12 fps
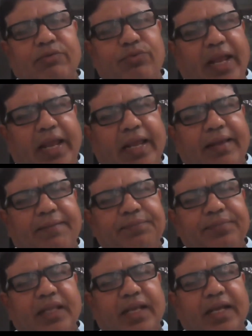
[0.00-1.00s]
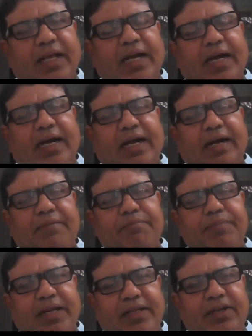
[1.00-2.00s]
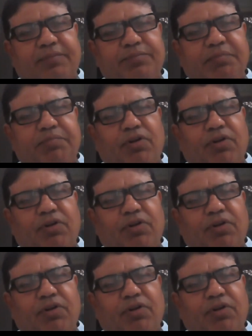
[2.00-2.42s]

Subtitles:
way, many of the